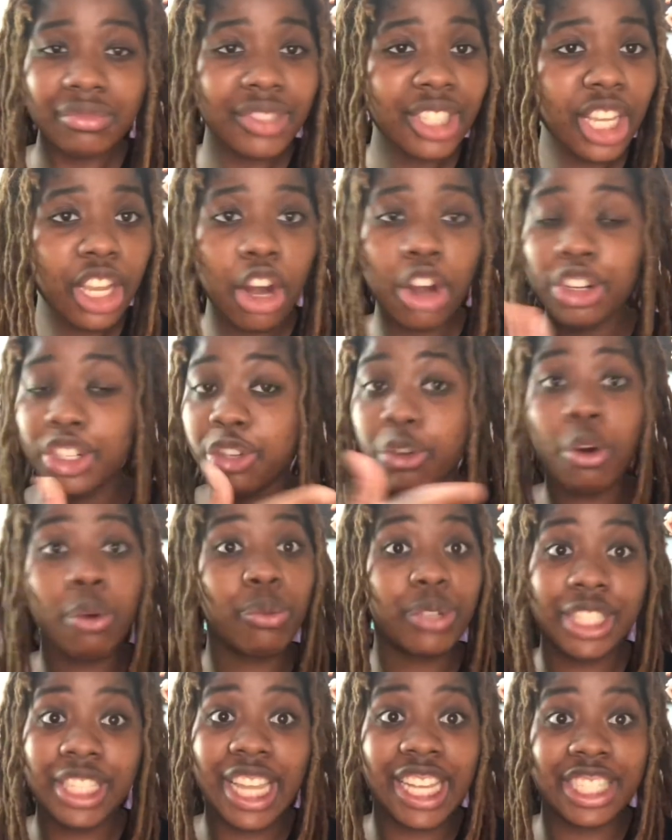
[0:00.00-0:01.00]
Her tour
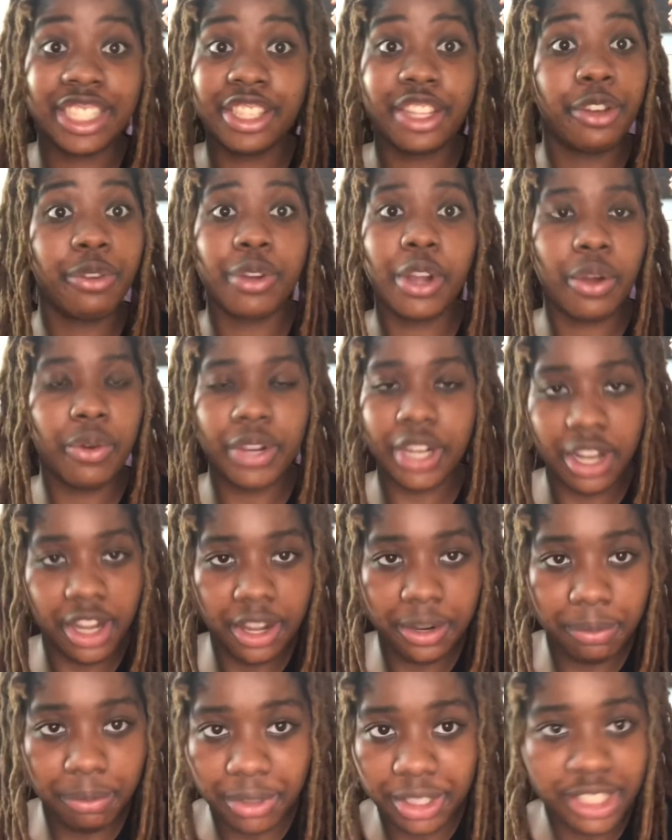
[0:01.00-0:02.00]
was like still going
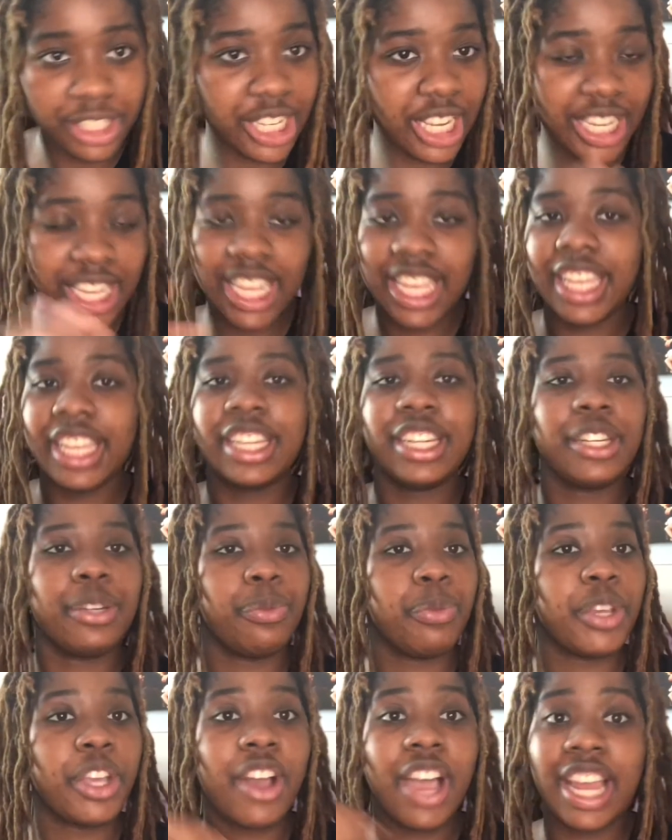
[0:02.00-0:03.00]
on, but again,
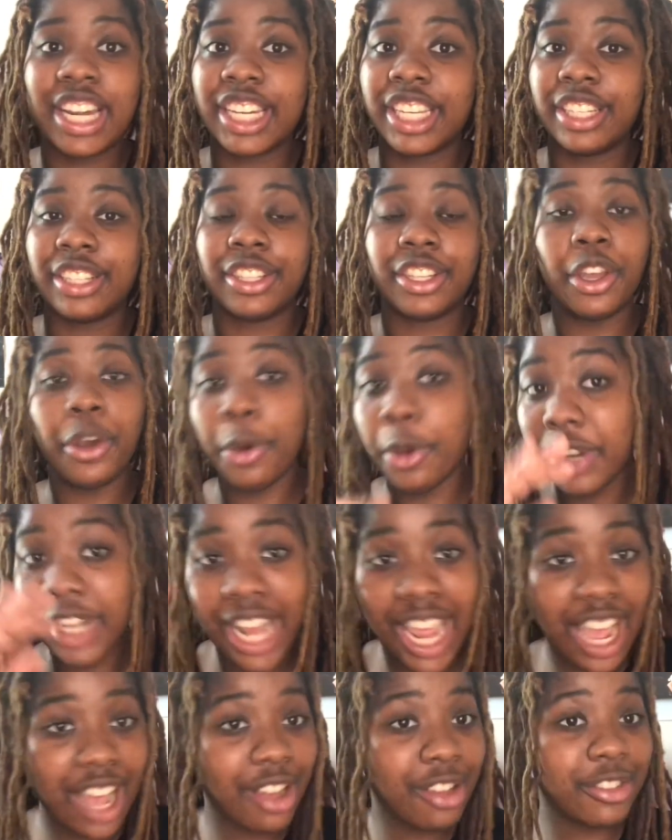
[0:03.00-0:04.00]
we all had to go in the
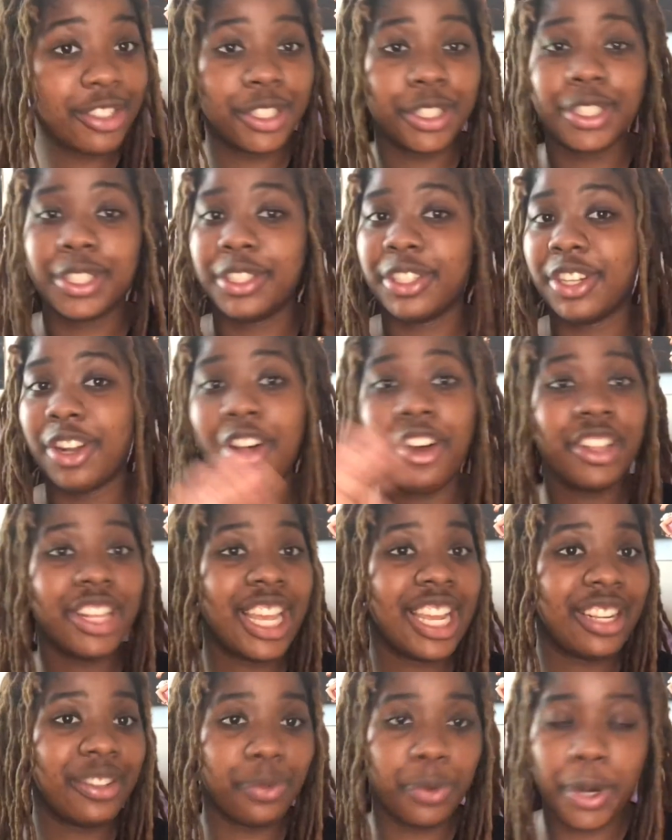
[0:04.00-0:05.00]
house and all
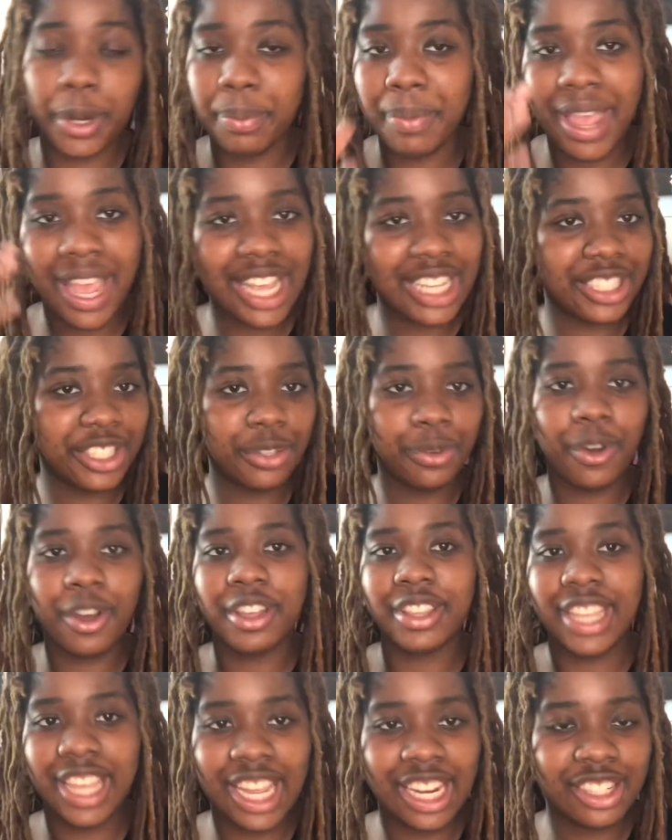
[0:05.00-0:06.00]
that, wear masks, do all
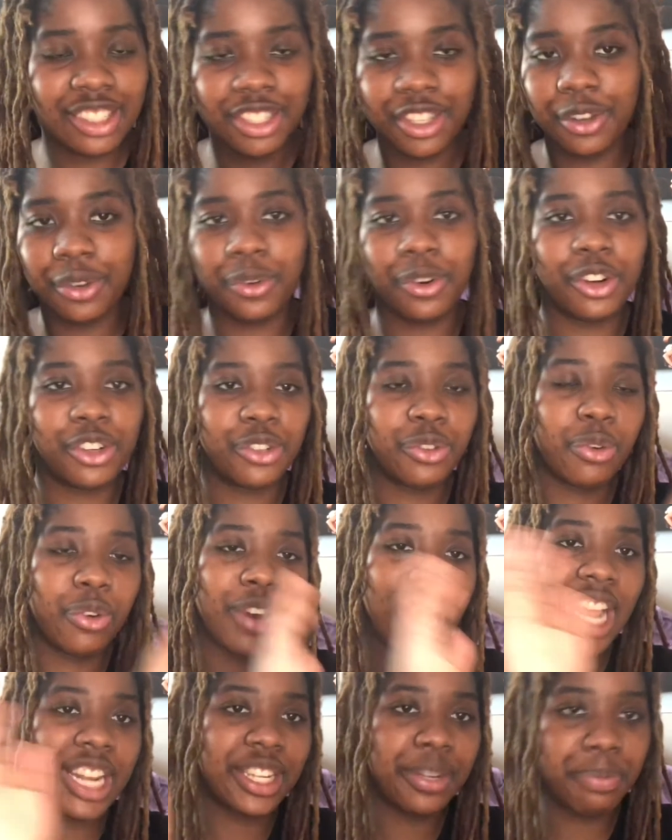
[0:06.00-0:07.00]
that. So her tour
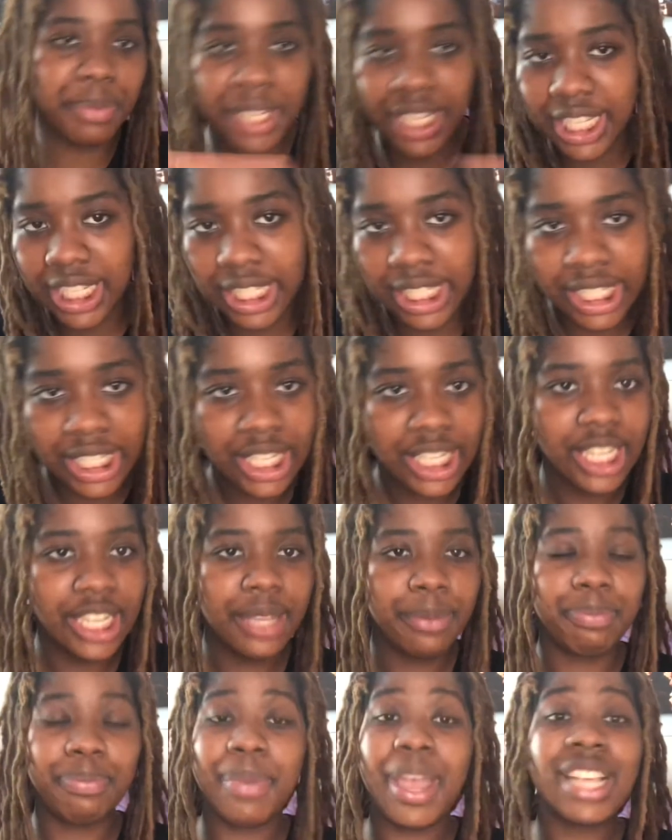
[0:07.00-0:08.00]
had to be
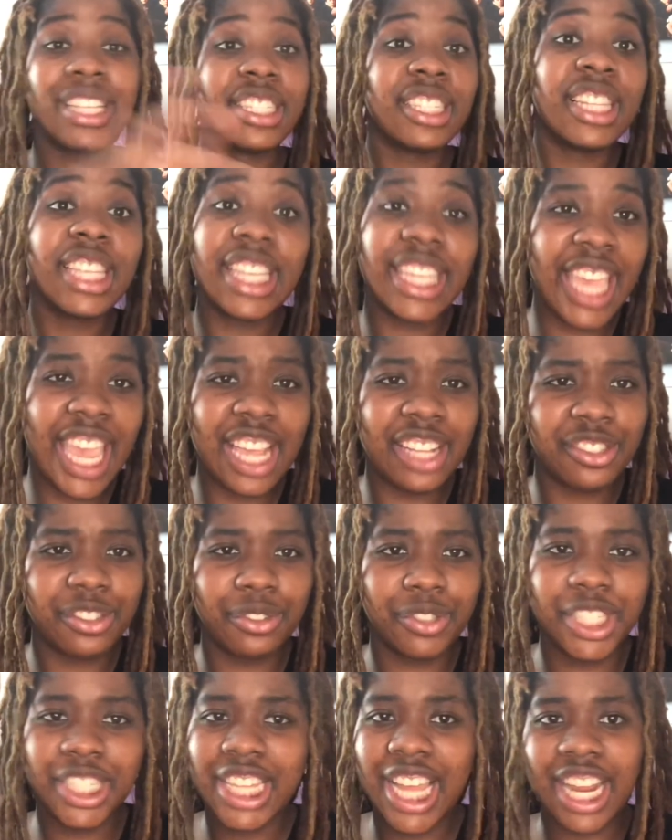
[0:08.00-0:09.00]
basically
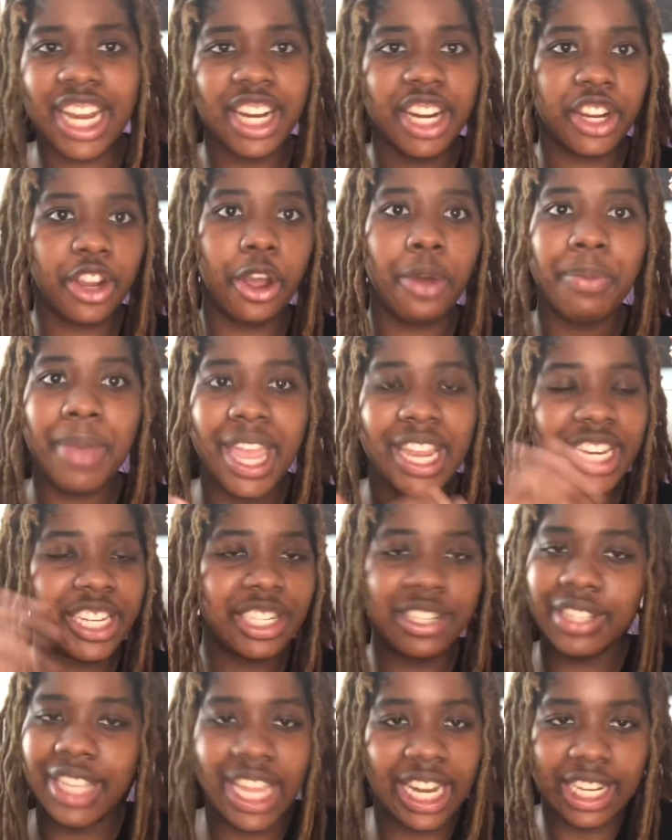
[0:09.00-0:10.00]
canceled. She's not going to go back and
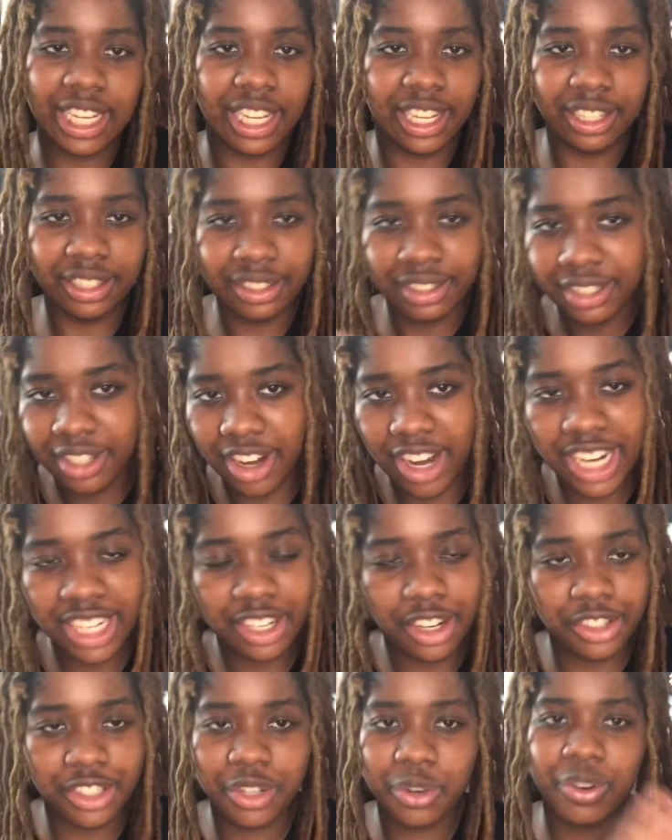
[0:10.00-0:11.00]
do that again. All right.
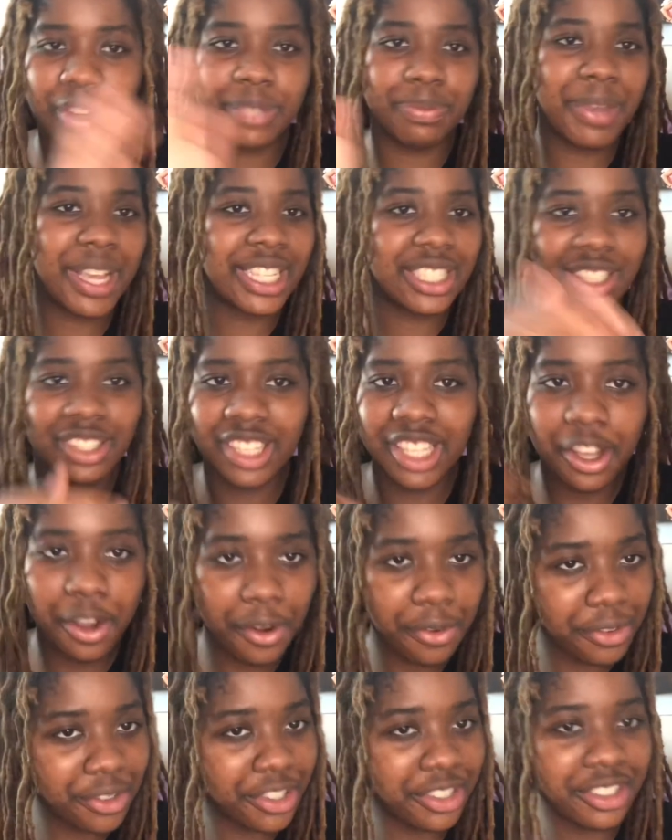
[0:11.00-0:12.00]
Her tour is basically
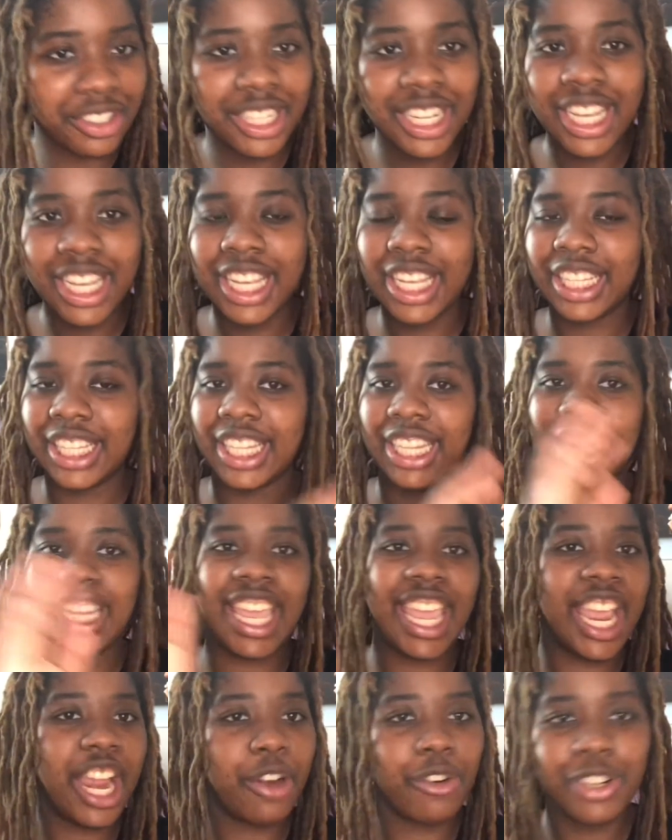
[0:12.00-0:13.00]
over. The
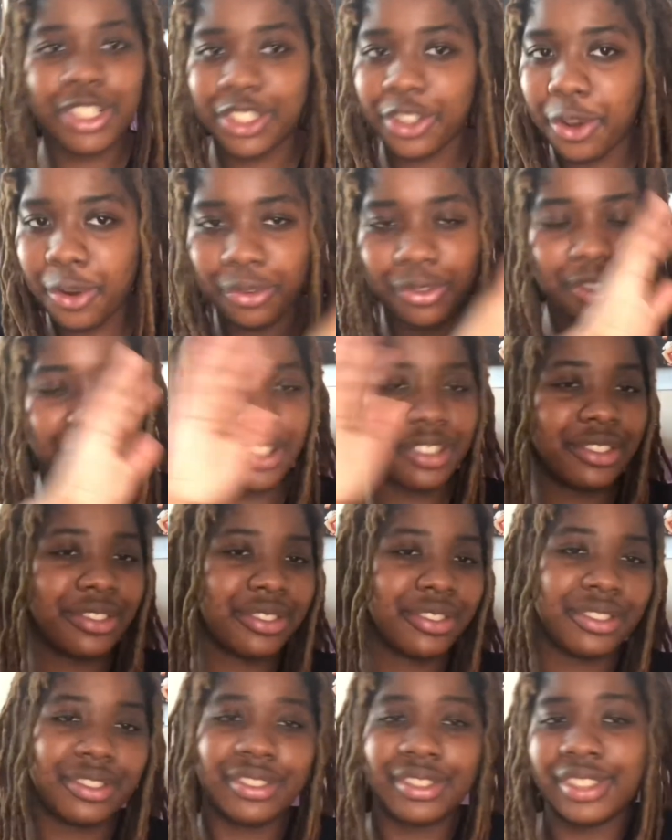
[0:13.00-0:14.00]
era is over.
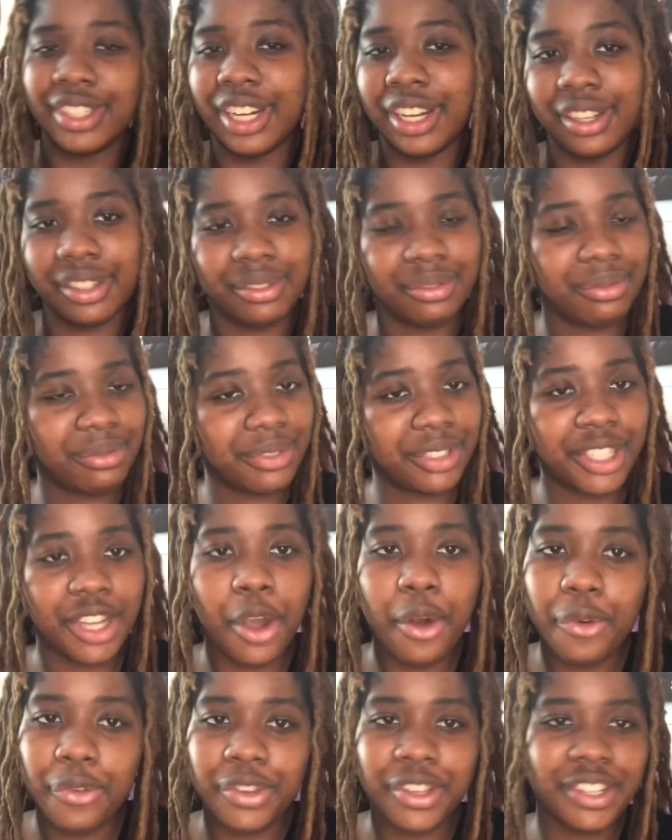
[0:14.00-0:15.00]

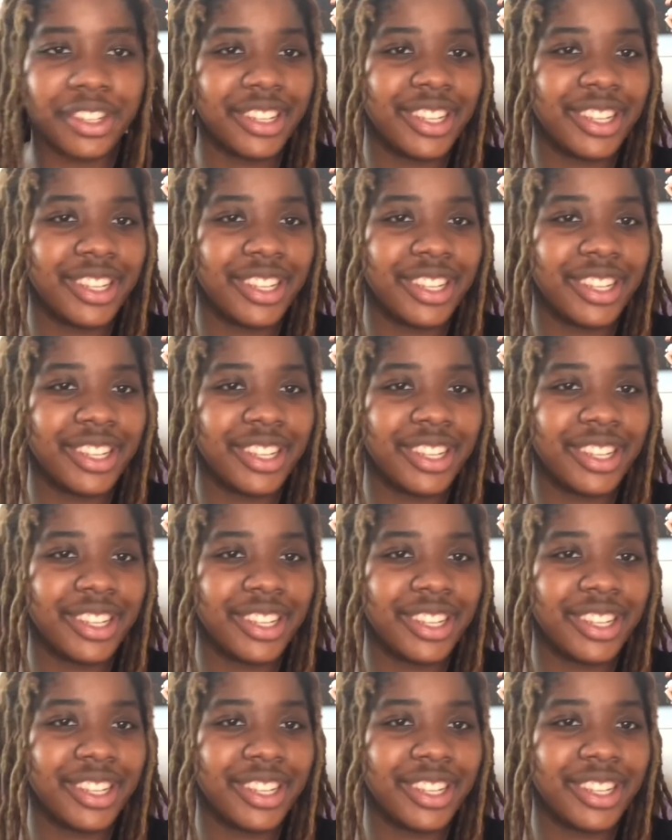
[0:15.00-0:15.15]
COVID.